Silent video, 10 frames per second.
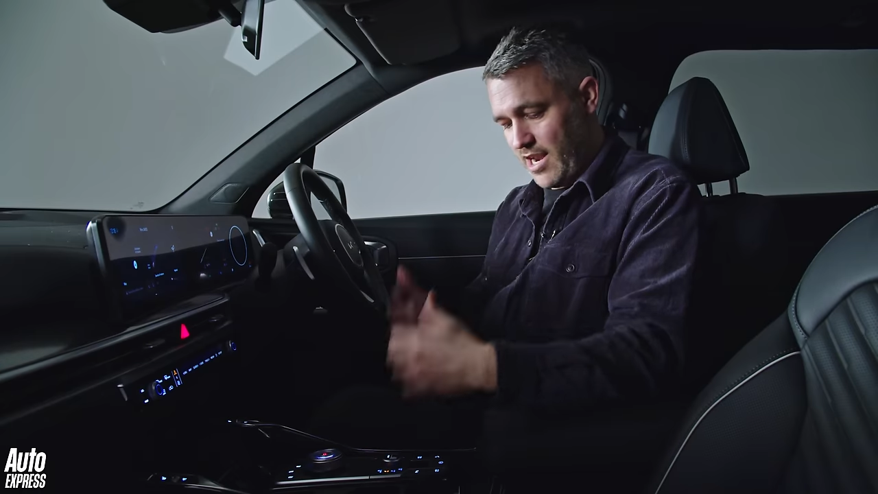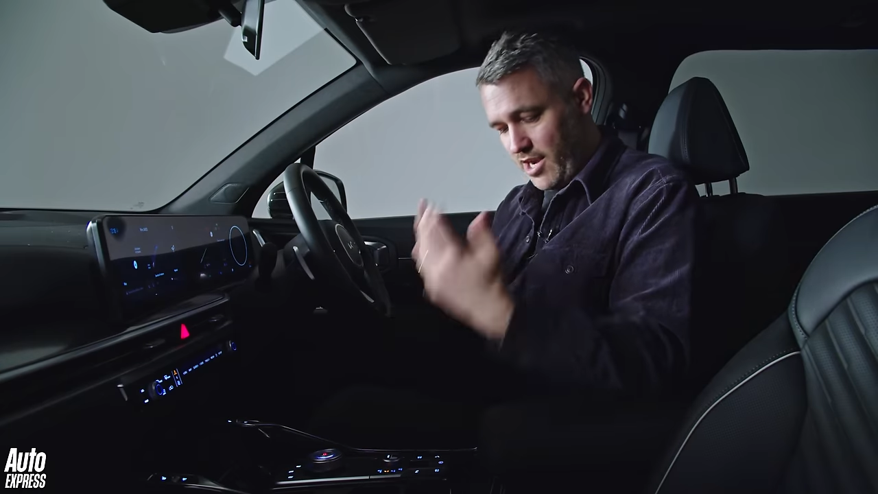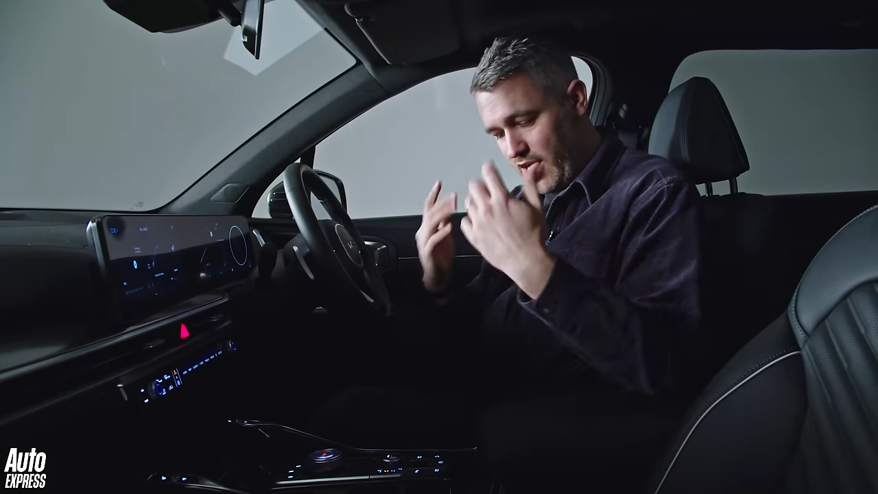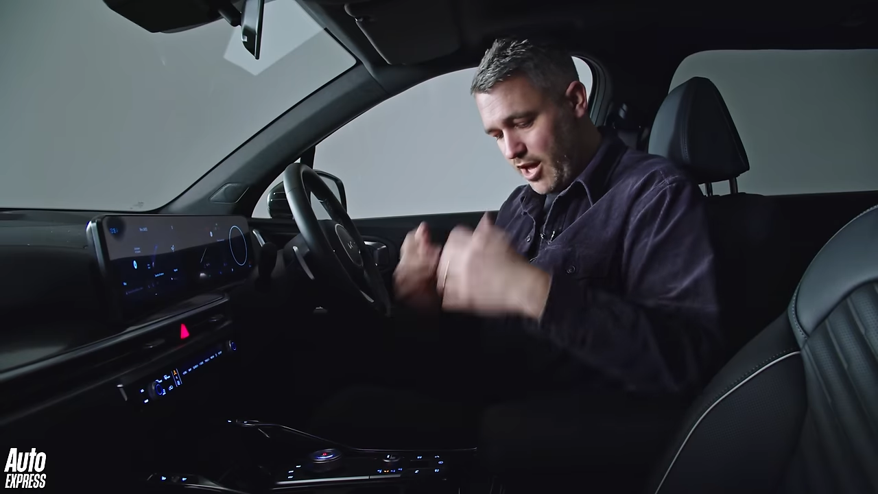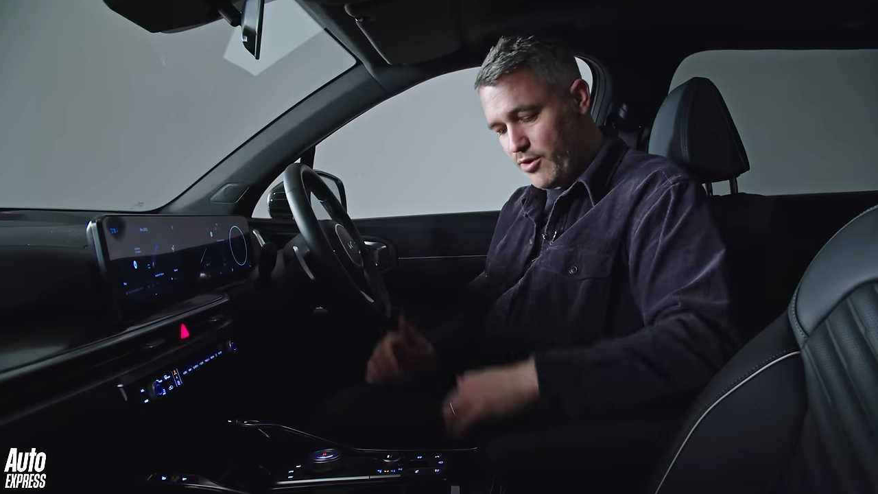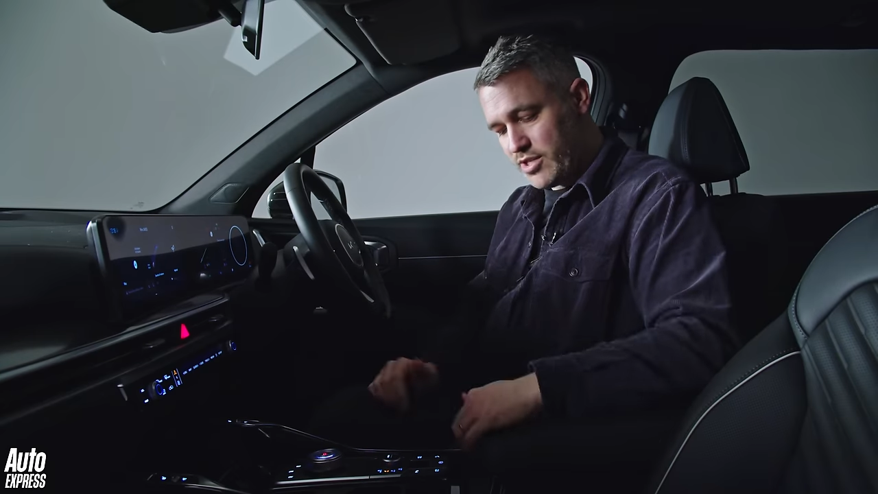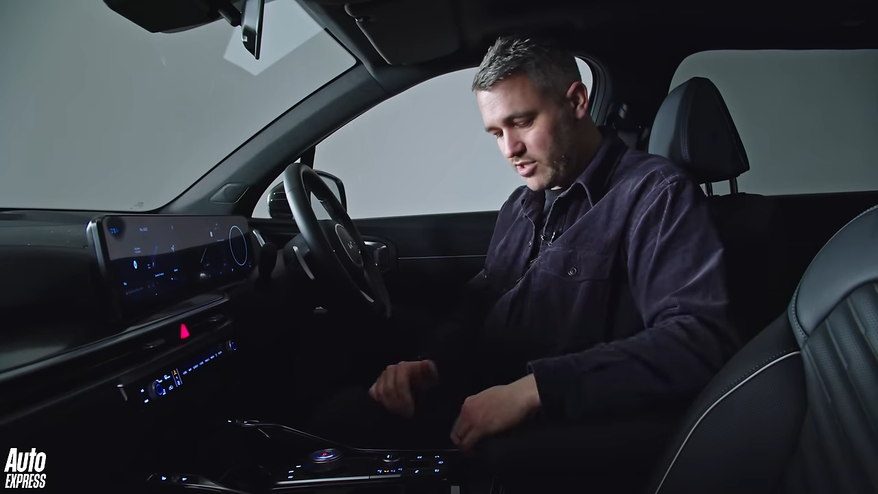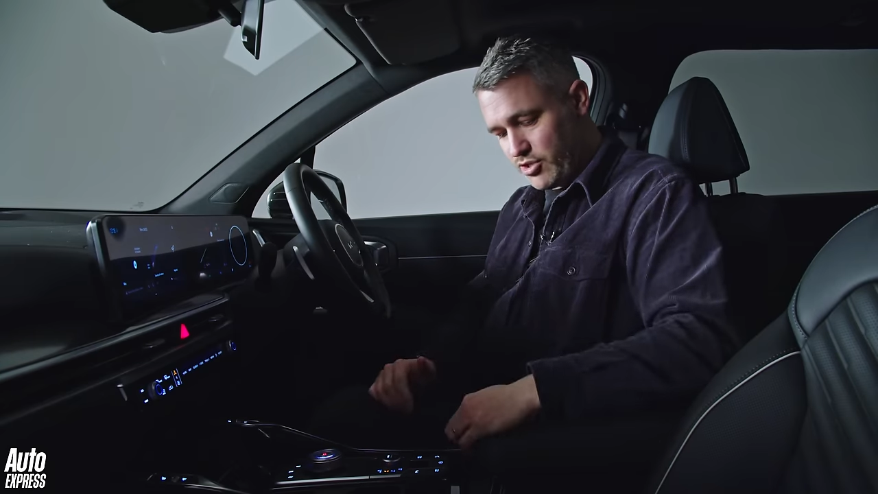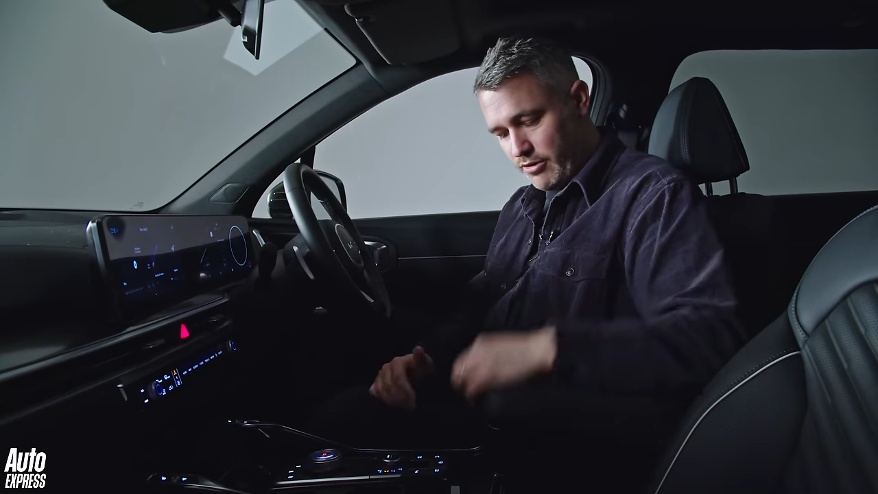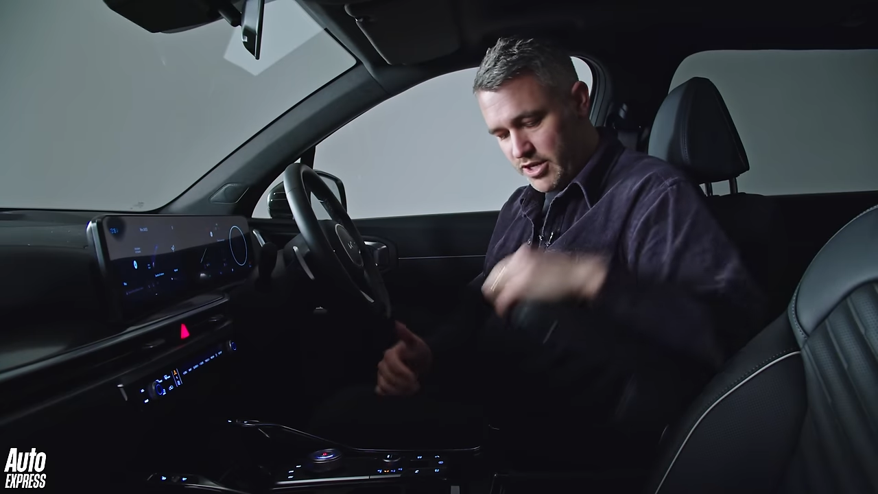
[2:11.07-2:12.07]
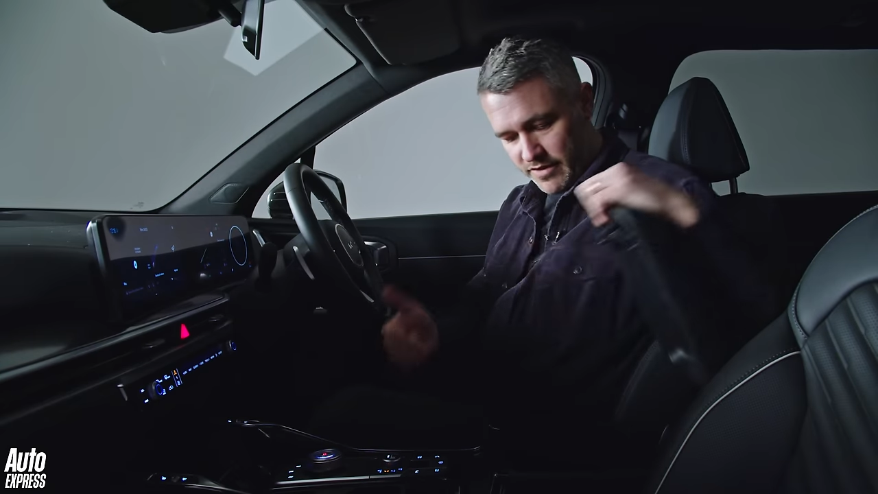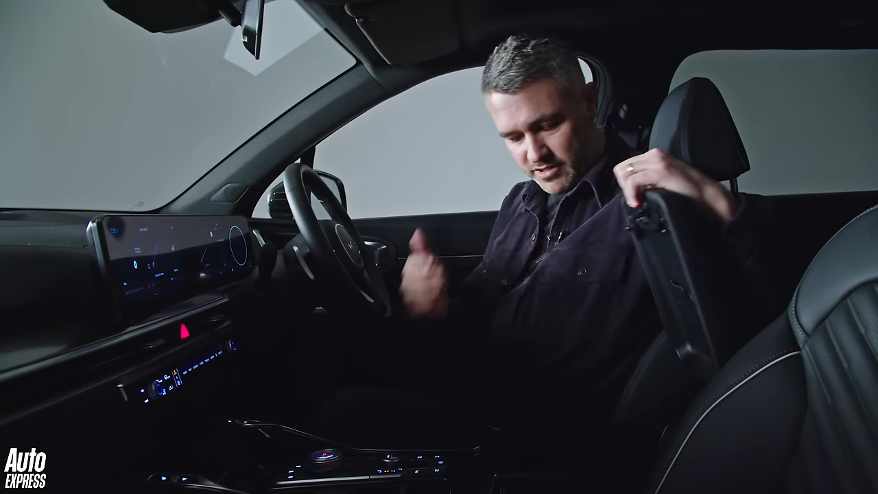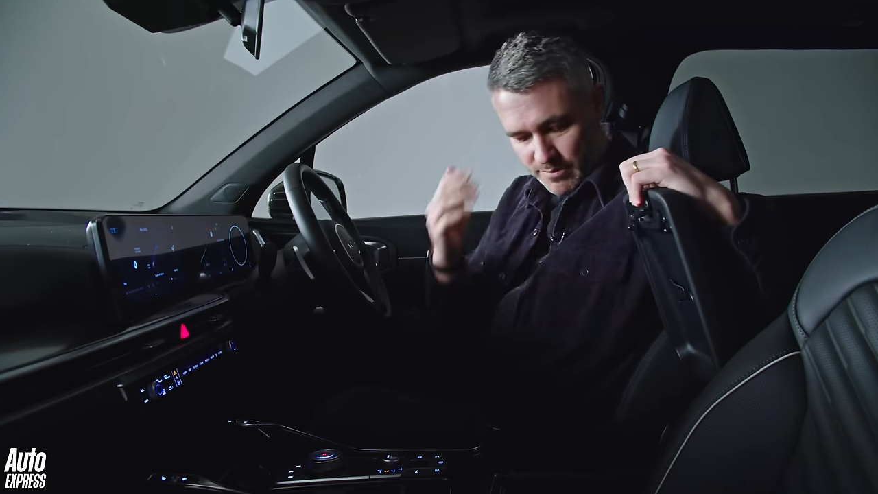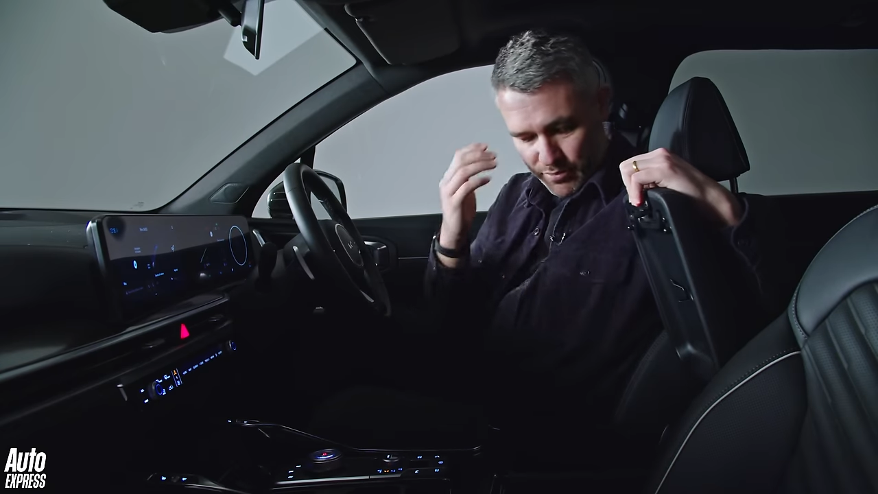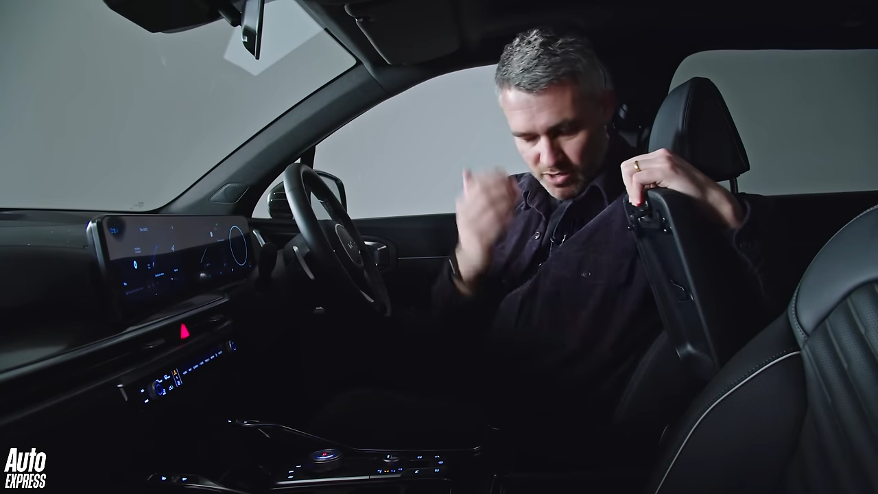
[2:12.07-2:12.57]
Loads of storage, for
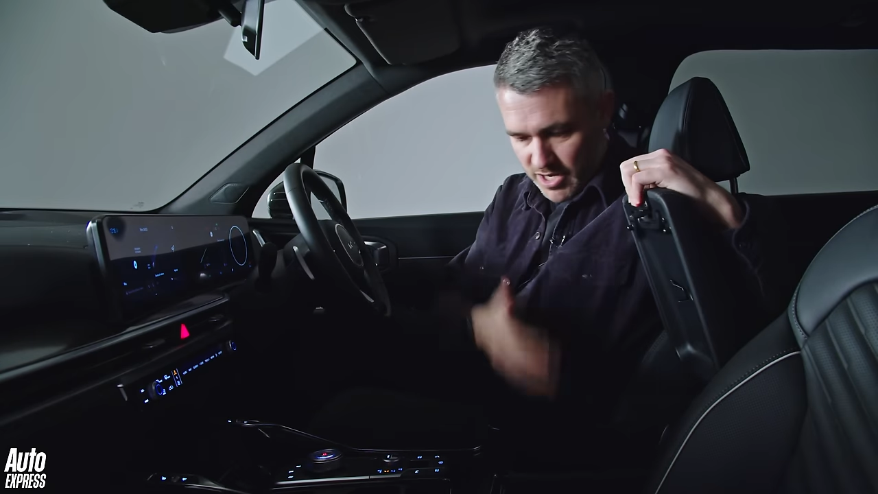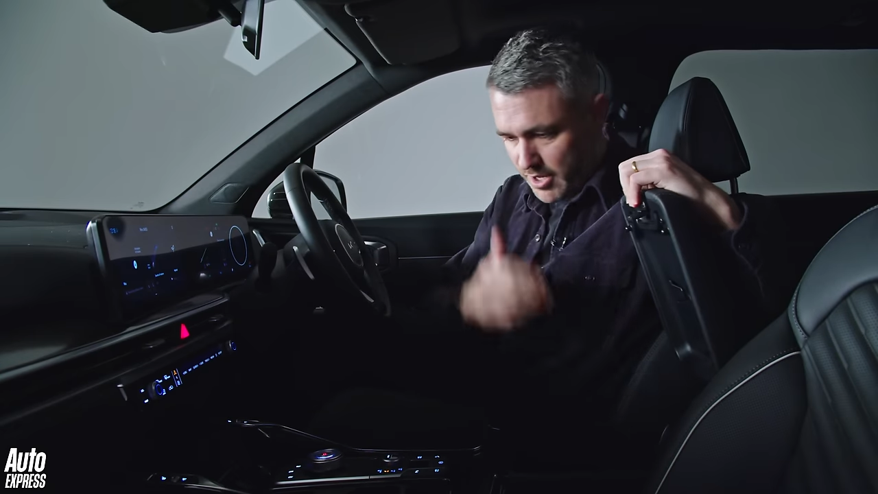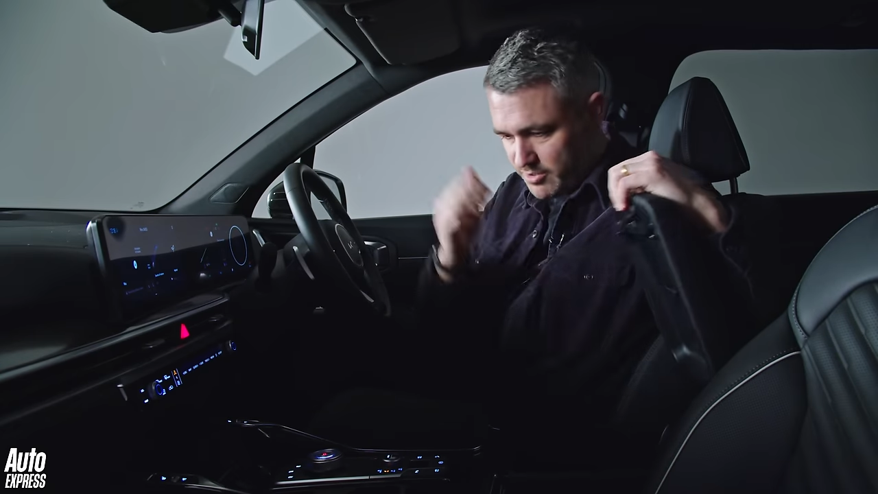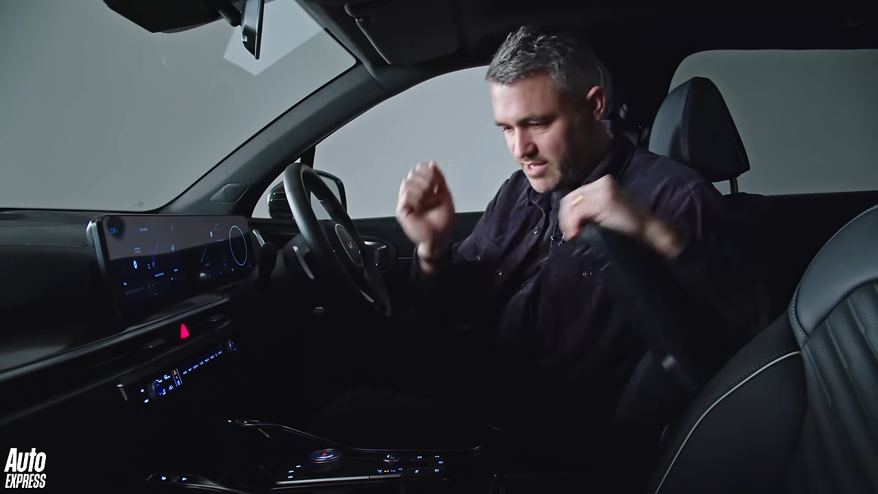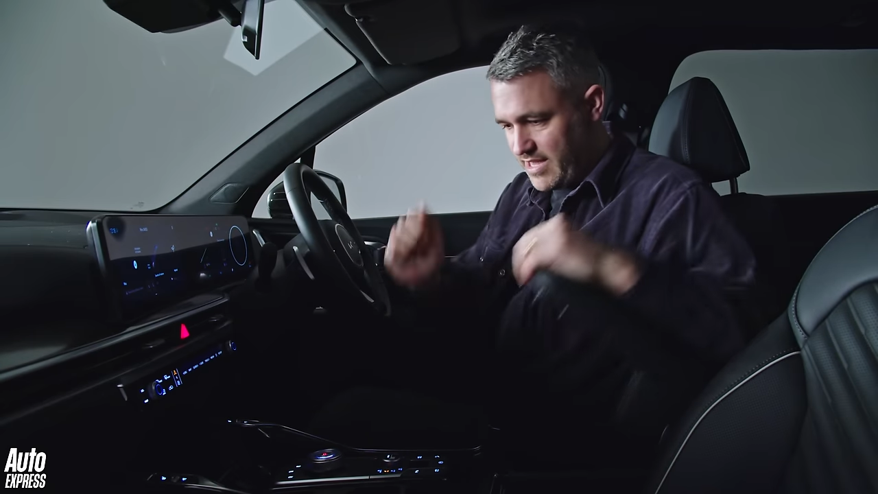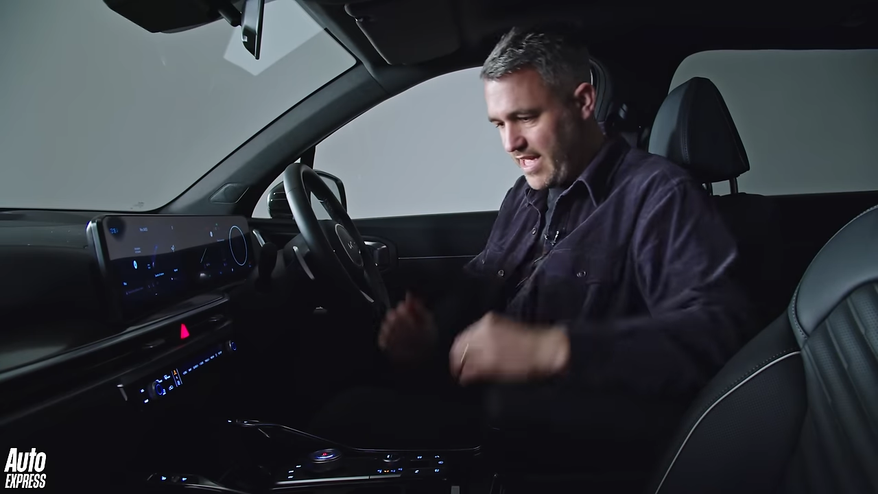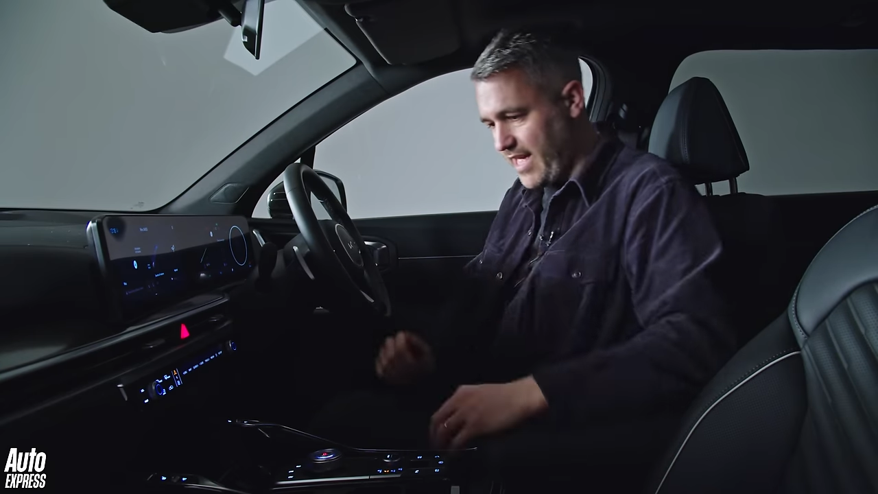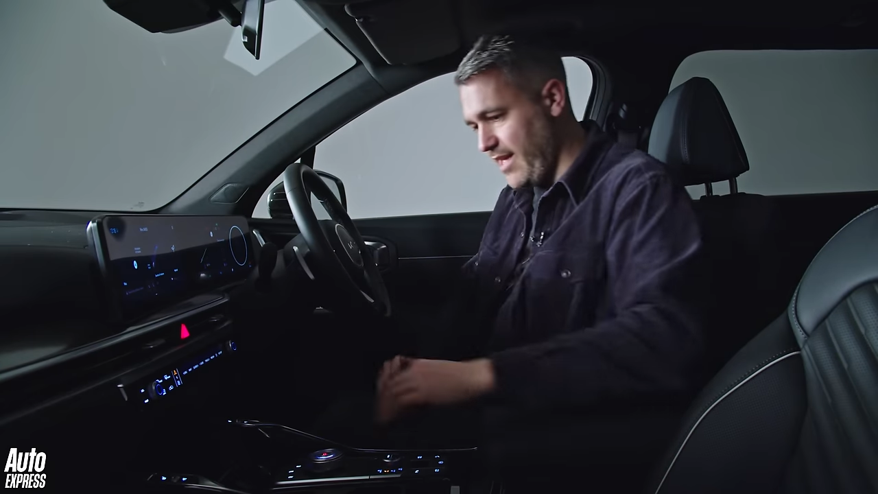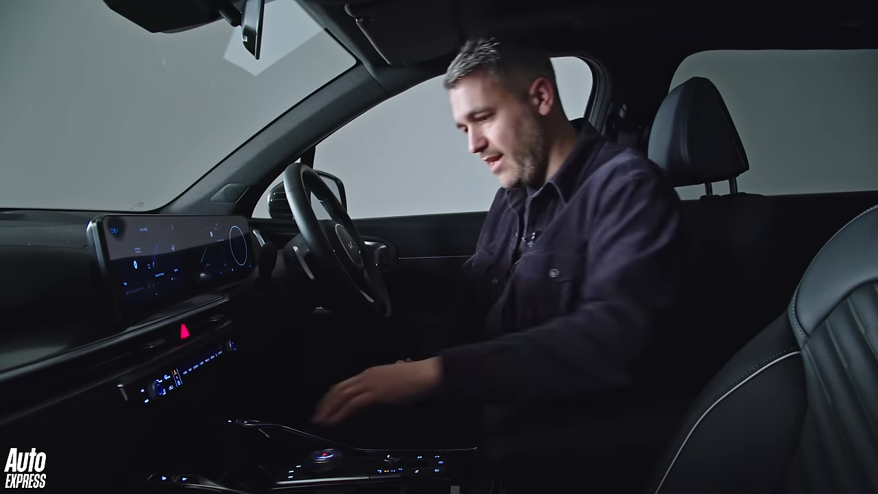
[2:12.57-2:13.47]
example, loads in there.